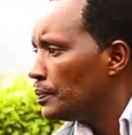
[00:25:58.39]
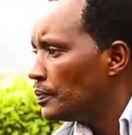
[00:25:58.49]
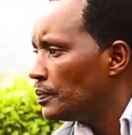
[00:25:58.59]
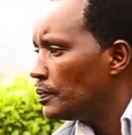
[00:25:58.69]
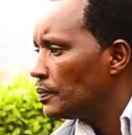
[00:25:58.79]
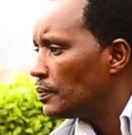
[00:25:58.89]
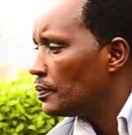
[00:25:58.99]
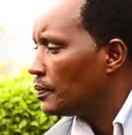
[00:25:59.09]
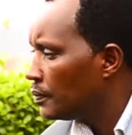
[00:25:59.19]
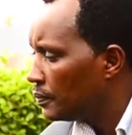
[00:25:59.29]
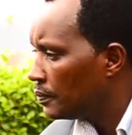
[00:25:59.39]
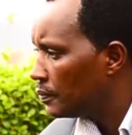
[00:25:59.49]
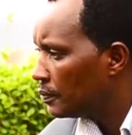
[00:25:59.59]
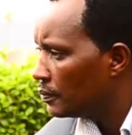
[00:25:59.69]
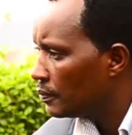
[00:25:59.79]

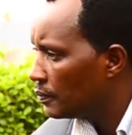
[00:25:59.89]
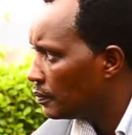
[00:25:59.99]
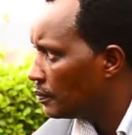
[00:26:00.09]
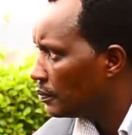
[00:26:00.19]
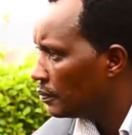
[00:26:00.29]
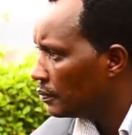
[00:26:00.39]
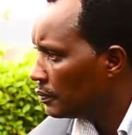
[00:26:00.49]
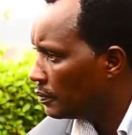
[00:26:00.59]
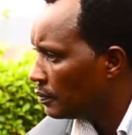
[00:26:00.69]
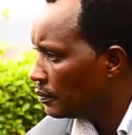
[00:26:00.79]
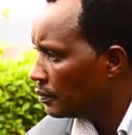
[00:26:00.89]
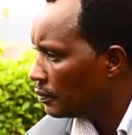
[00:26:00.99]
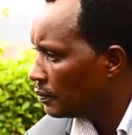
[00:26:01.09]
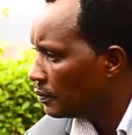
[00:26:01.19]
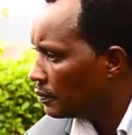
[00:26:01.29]

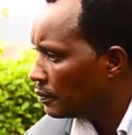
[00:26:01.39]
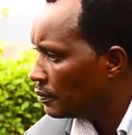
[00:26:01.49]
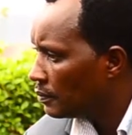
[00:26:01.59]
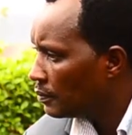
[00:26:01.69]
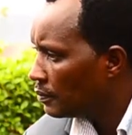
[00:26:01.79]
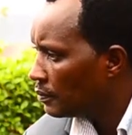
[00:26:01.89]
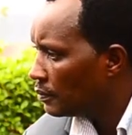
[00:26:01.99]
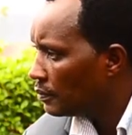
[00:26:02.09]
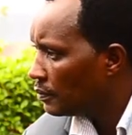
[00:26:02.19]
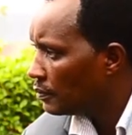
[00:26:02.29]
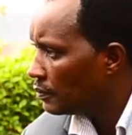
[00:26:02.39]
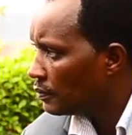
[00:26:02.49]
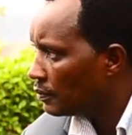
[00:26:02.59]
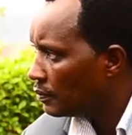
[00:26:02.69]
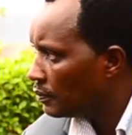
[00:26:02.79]

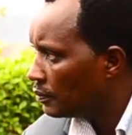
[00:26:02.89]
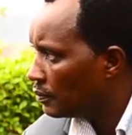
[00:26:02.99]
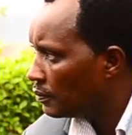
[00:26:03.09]
The person shown says nothing.